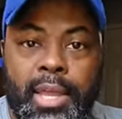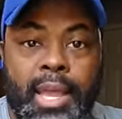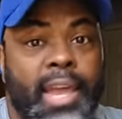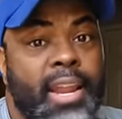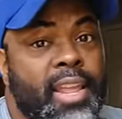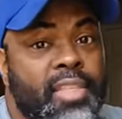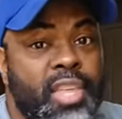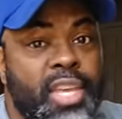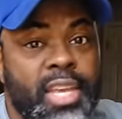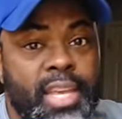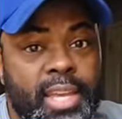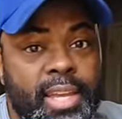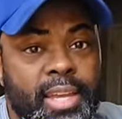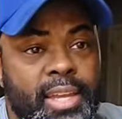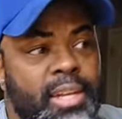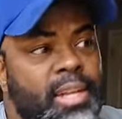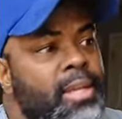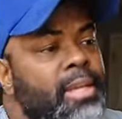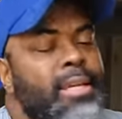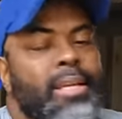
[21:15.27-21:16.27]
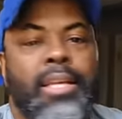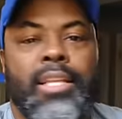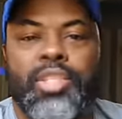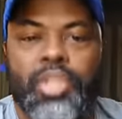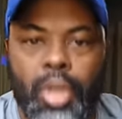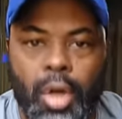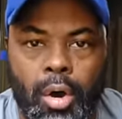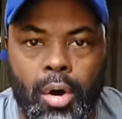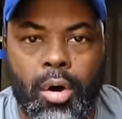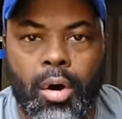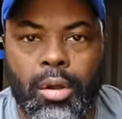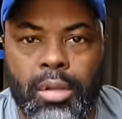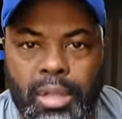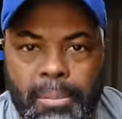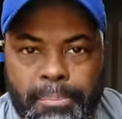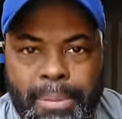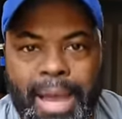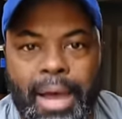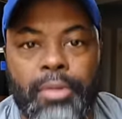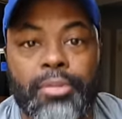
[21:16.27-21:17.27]
And in the end, it's all
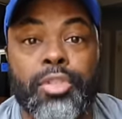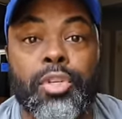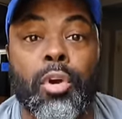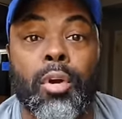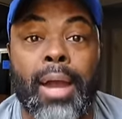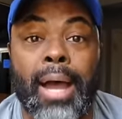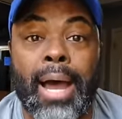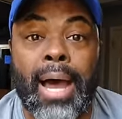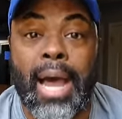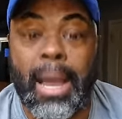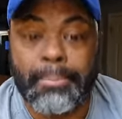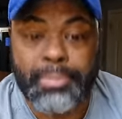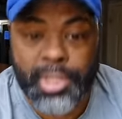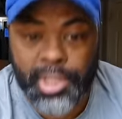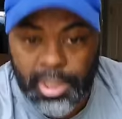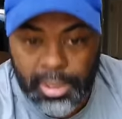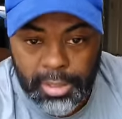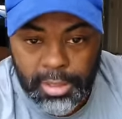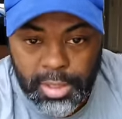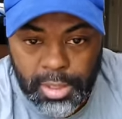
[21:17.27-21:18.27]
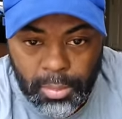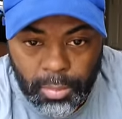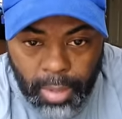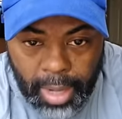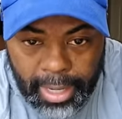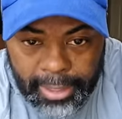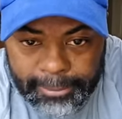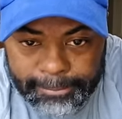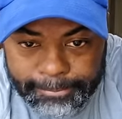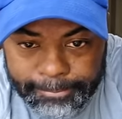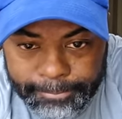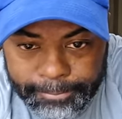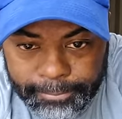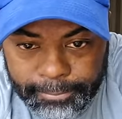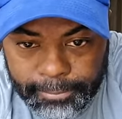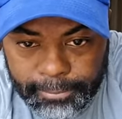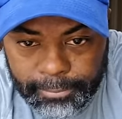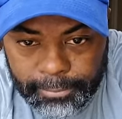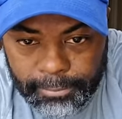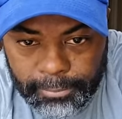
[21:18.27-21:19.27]
about your options, right?
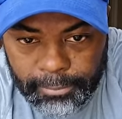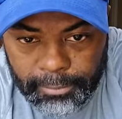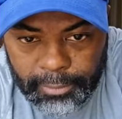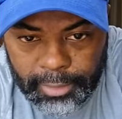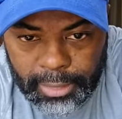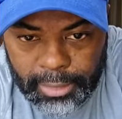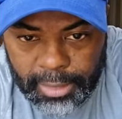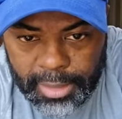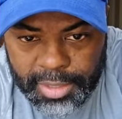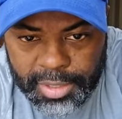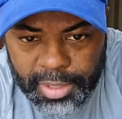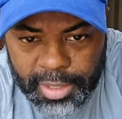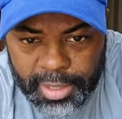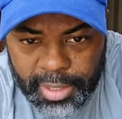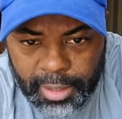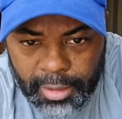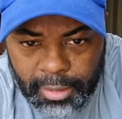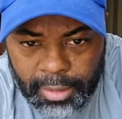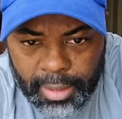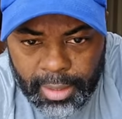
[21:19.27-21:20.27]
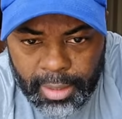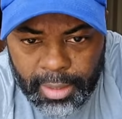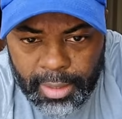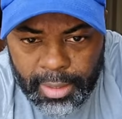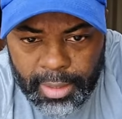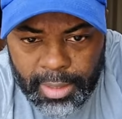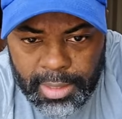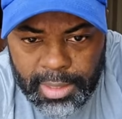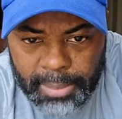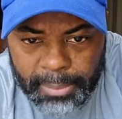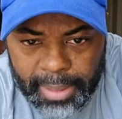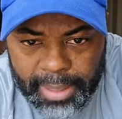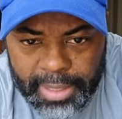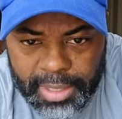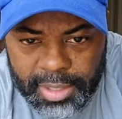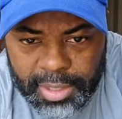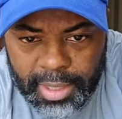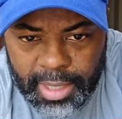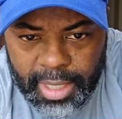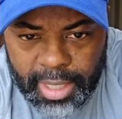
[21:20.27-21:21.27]
Let's see here. Somebody
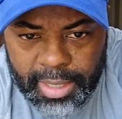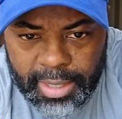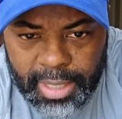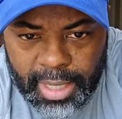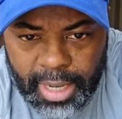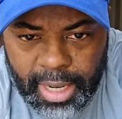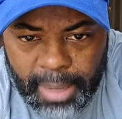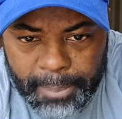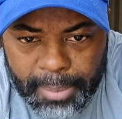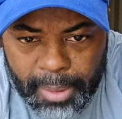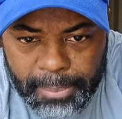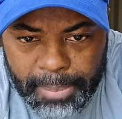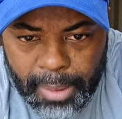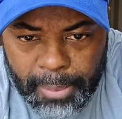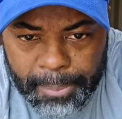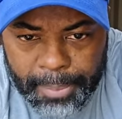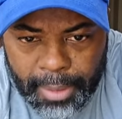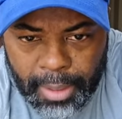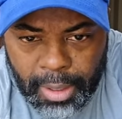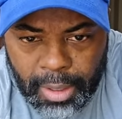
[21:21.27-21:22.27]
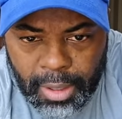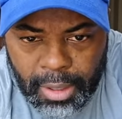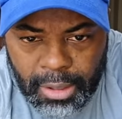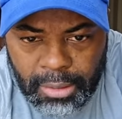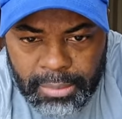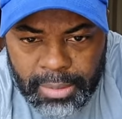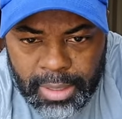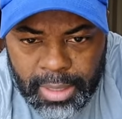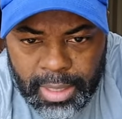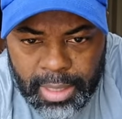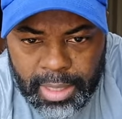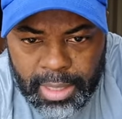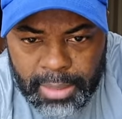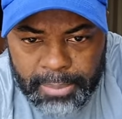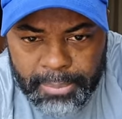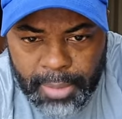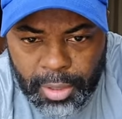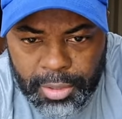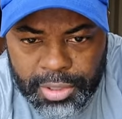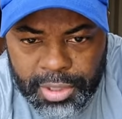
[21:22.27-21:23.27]
said, uh, boom, boom, boom,
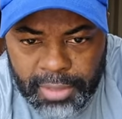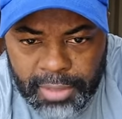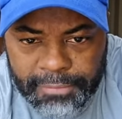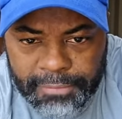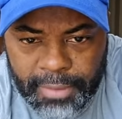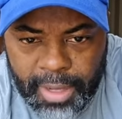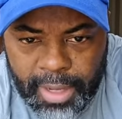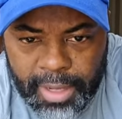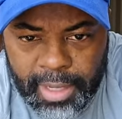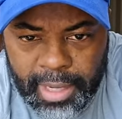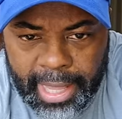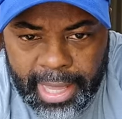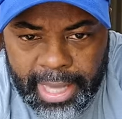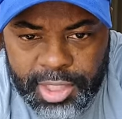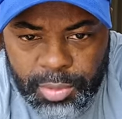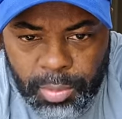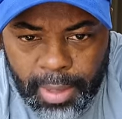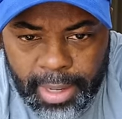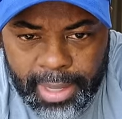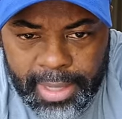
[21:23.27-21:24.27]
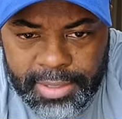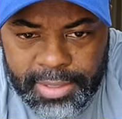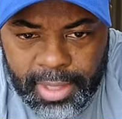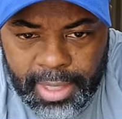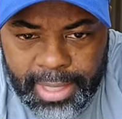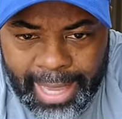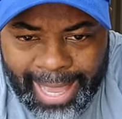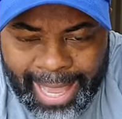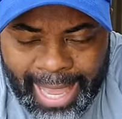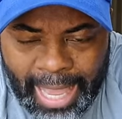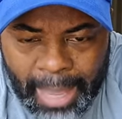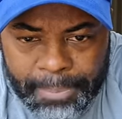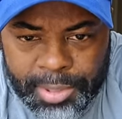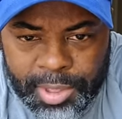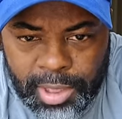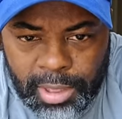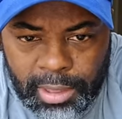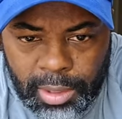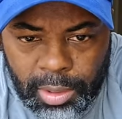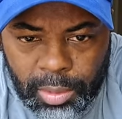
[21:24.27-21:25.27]
Mercy Fund and HYSA.
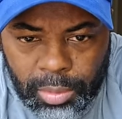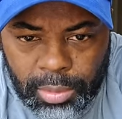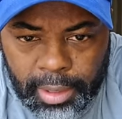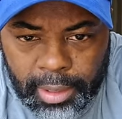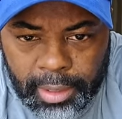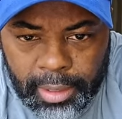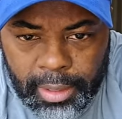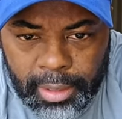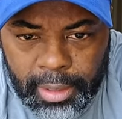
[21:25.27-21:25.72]
Absolutely.